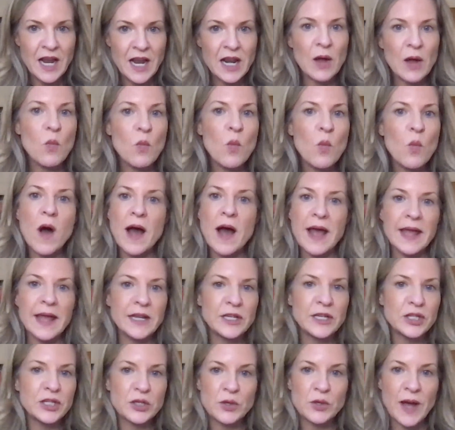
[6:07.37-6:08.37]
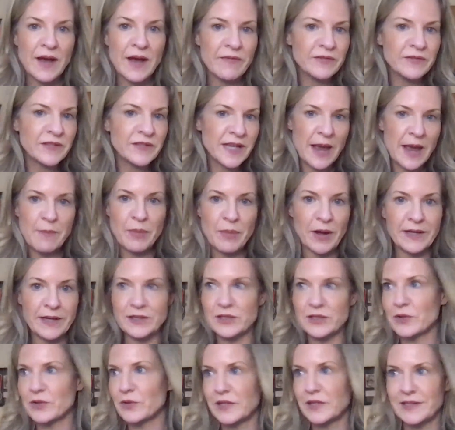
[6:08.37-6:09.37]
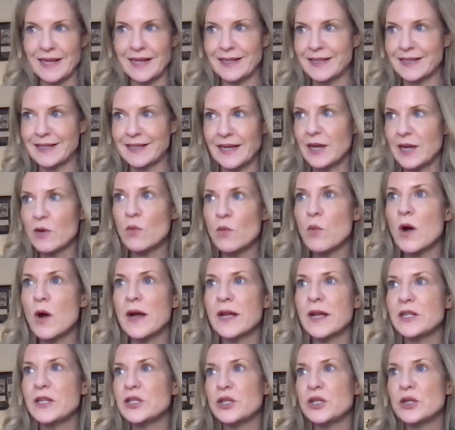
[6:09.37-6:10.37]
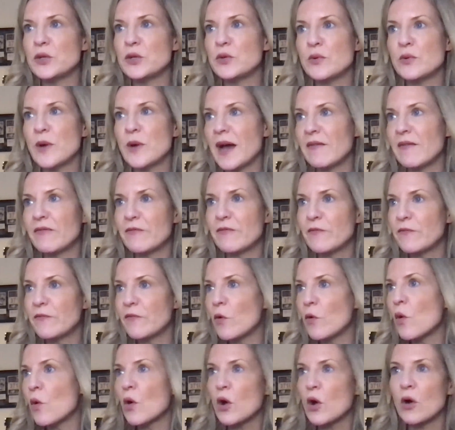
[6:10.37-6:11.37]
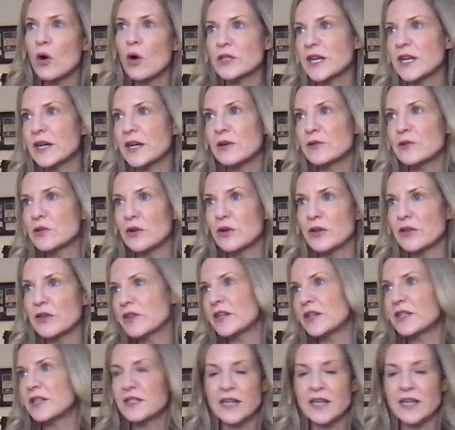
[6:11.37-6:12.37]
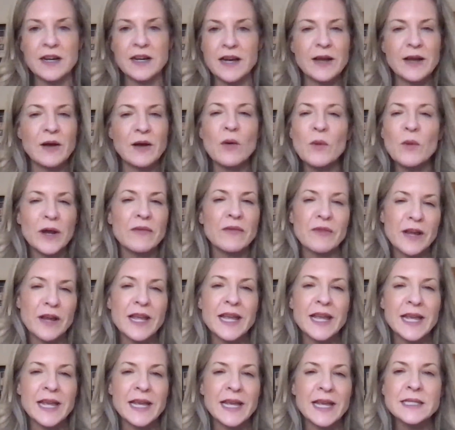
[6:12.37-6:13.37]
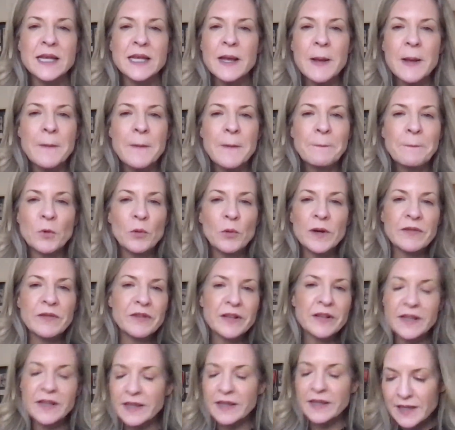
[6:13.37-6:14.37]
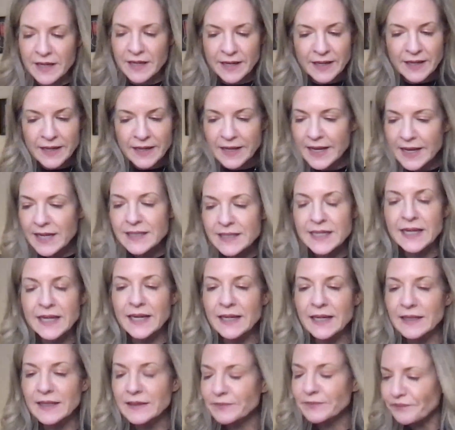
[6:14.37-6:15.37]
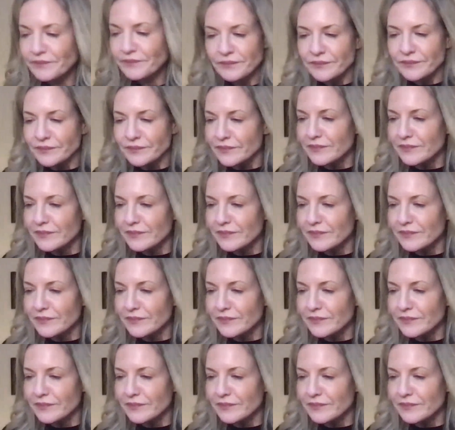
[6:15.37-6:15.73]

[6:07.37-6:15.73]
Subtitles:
Like, why do you have 10 pints on a Saturday, or why do you have 4 cocktails on a Thursday night, or whatever it is, or even the eating,